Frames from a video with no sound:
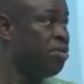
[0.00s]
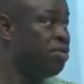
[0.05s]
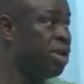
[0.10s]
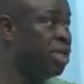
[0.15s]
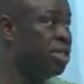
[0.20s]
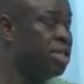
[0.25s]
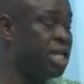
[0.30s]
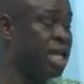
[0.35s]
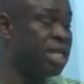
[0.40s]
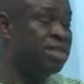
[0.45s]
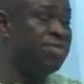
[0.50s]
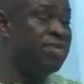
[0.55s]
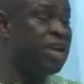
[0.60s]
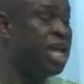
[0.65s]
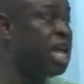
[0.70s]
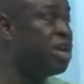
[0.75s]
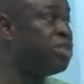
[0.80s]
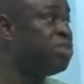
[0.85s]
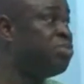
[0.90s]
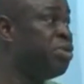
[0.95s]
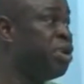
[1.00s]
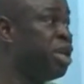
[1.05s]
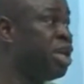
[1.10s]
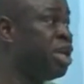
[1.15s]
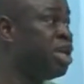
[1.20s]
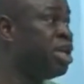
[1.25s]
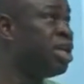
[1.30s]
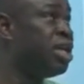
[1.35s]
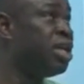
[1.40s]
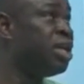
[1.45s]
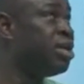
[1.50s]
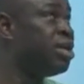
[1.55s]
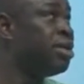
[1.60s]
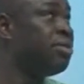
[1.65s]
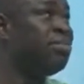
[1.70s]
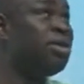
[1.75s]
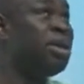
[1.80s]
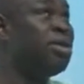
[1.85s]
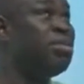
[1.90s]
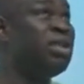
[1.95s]
When there's fire outbreak,
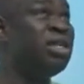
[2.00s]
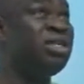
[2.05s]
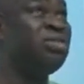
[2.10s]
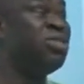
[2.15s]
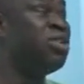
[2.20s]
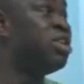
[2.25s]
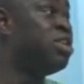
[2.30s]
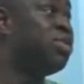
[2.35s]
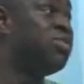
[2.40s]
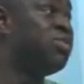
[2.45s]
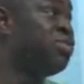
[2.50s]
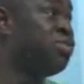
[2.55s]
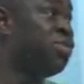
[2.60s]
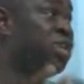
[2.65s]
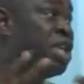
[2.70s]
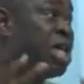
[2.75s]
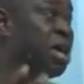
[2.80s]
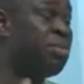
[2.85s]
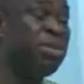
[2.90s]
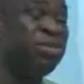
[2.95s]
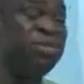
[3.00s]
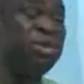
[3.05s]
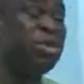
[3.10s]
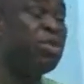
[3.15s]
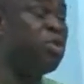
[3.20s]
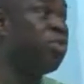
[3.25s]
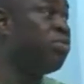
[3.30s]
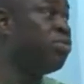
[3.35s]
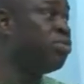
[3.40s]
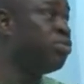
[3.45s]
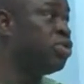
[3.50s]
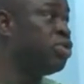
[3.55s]
probably it's only the roofing and maybe